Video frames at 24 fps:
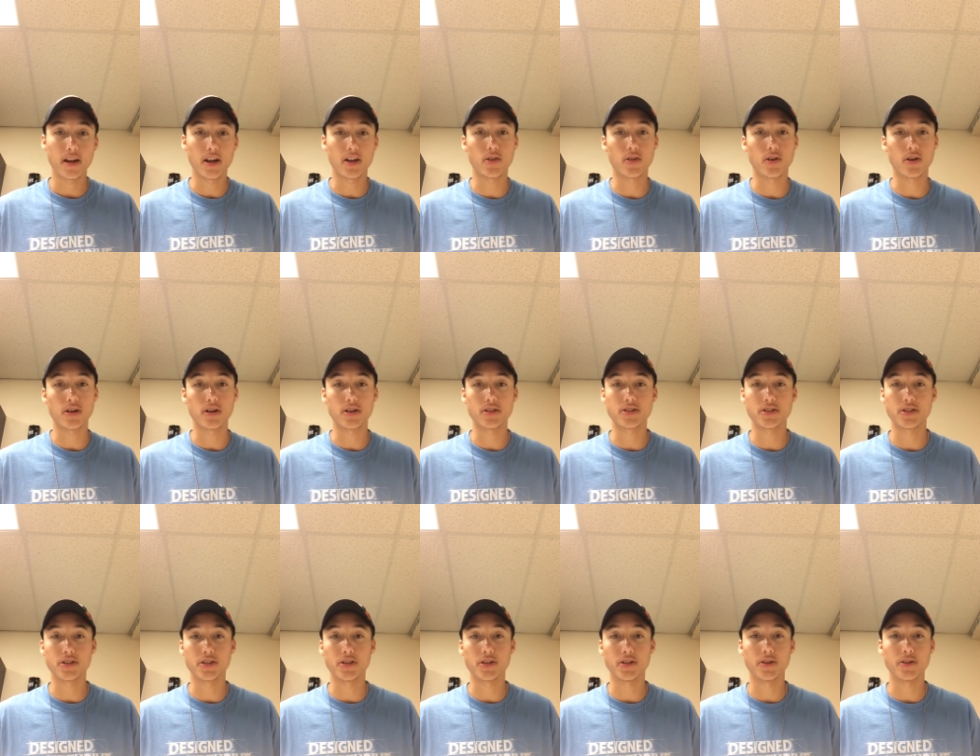in order
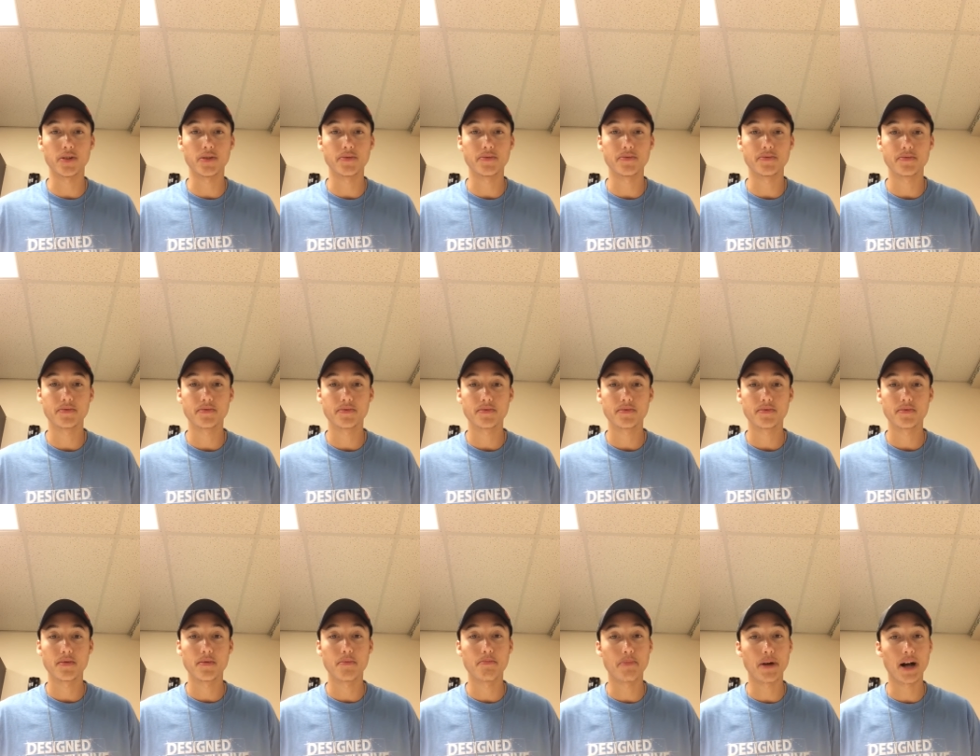to
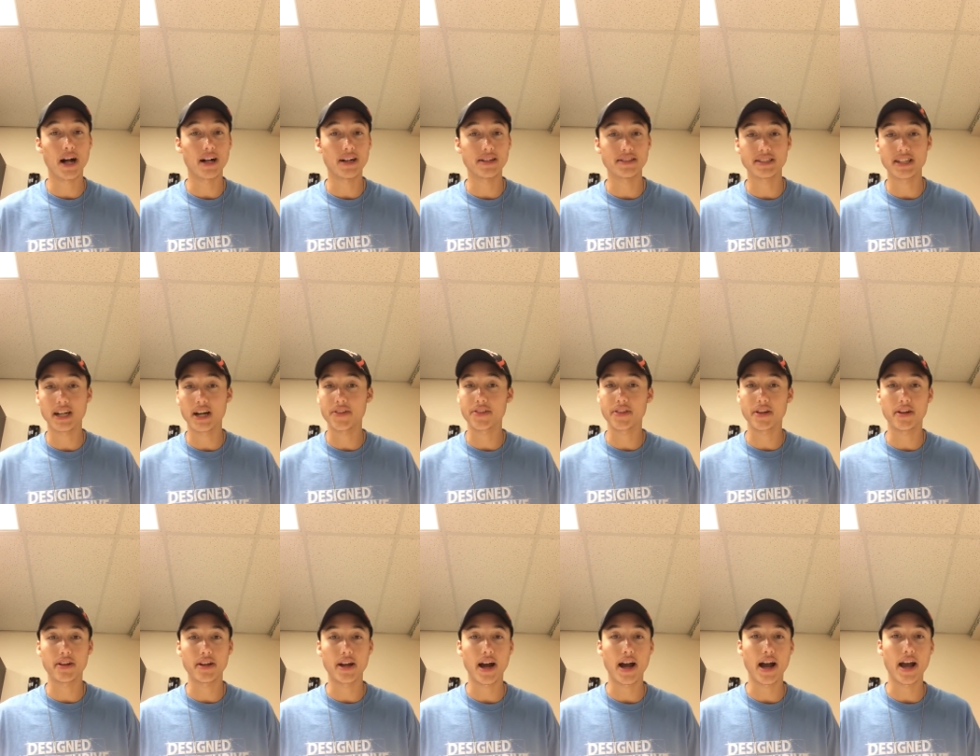balance out
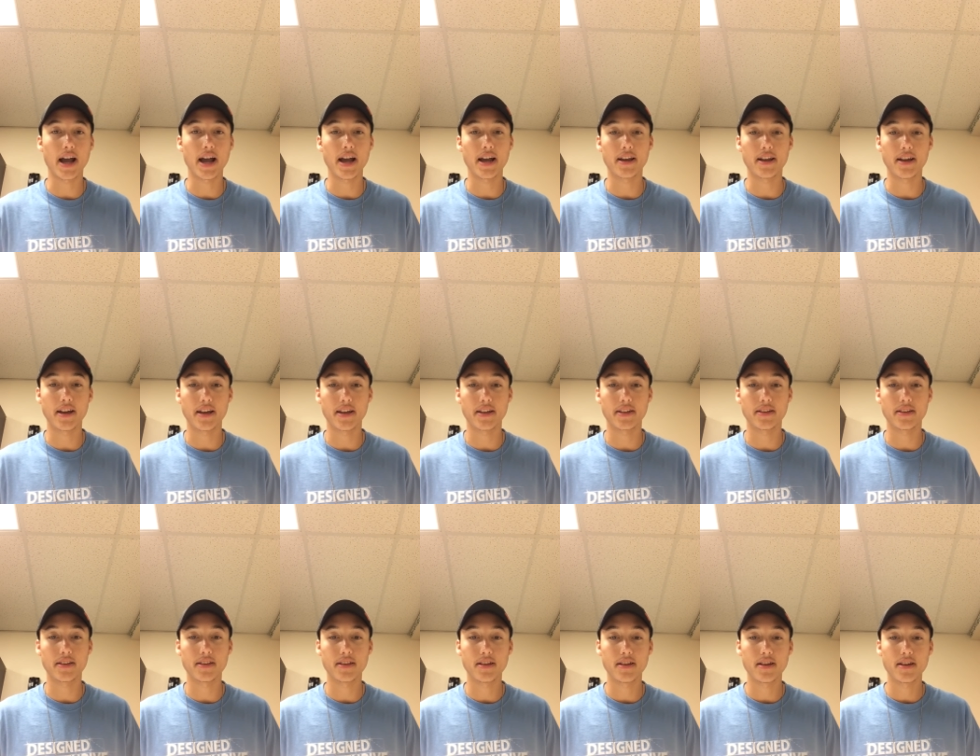their diet
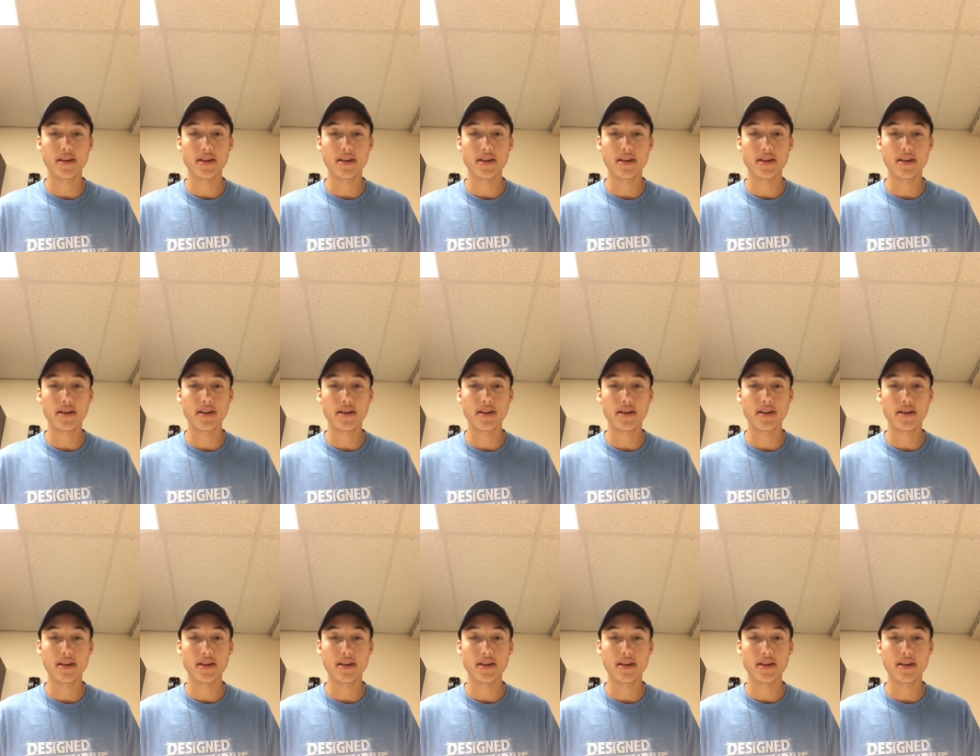and